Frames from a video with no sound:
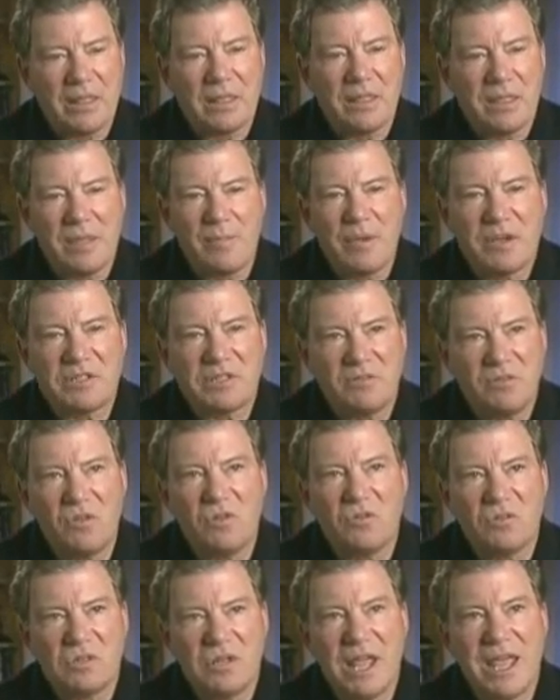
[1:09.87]
and they must
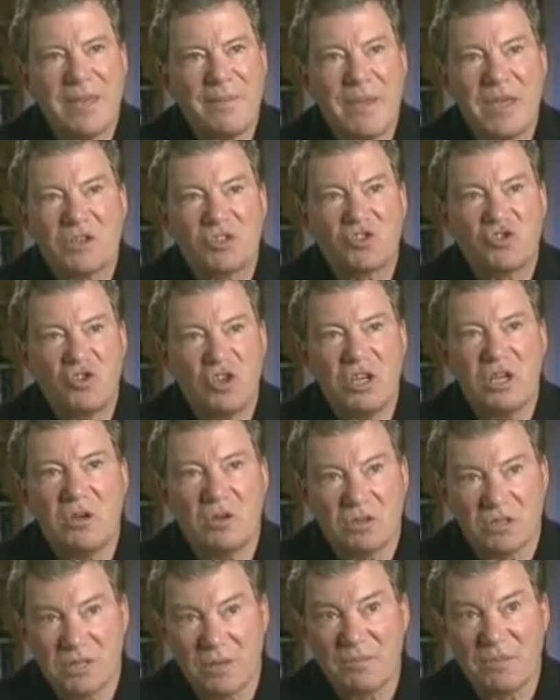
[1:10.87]
have used
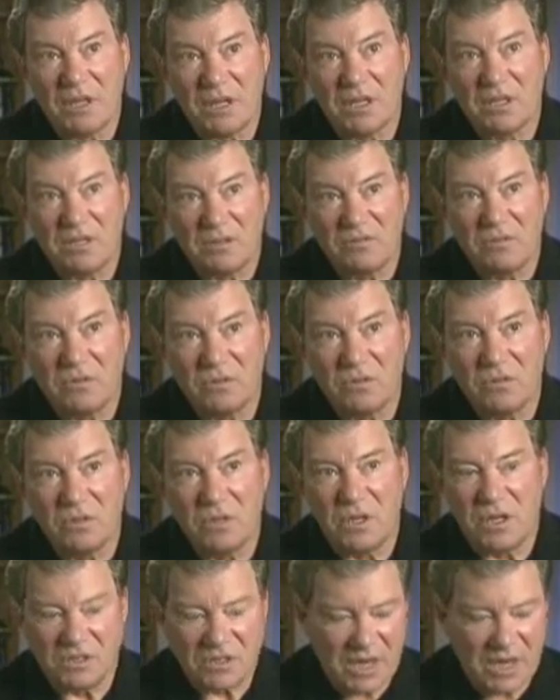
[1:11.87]
MSG or something in the food,